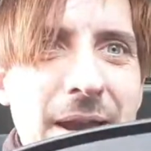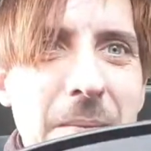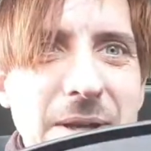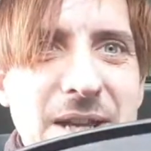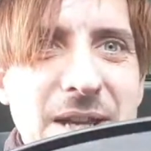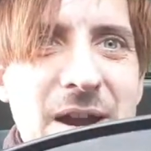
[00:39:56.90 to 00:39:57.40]
yeah,
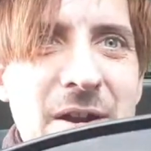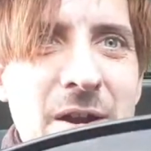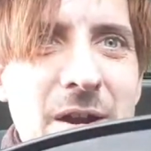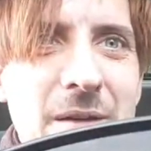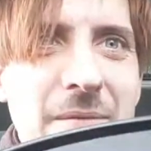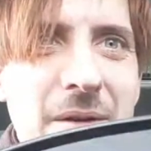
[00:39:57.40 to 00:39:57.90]
going back to
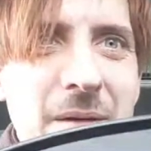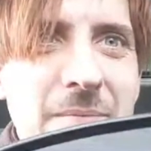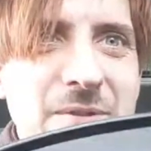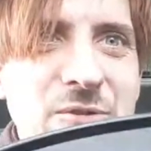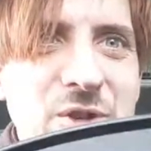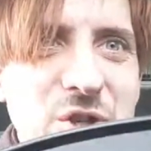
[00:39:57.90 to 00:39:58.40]

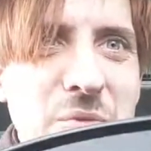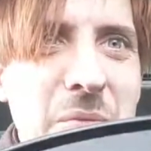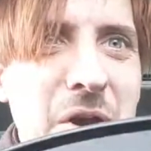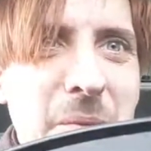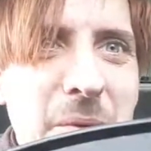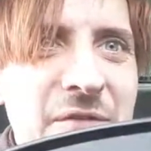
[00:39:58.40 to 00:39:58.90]
Karen, you
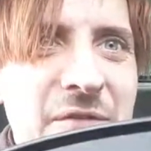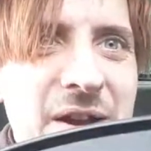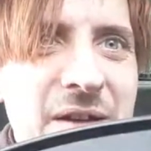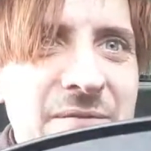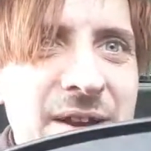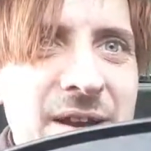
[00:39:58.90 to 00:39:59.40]
just reminded
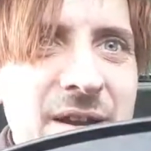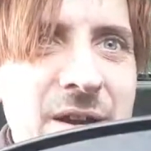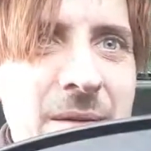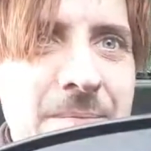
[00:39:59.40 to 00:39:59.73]
me of that